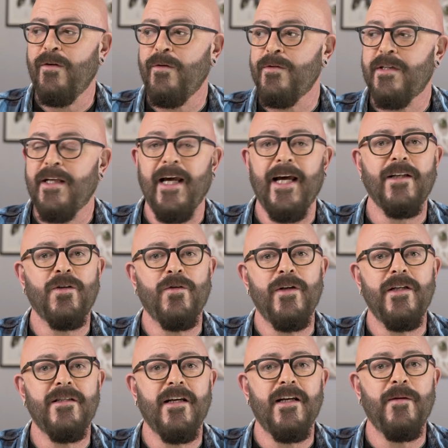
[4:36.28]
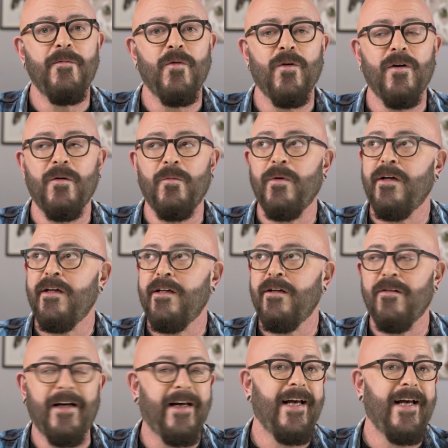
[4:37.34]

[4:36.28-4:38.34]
those cat trees anymore where you're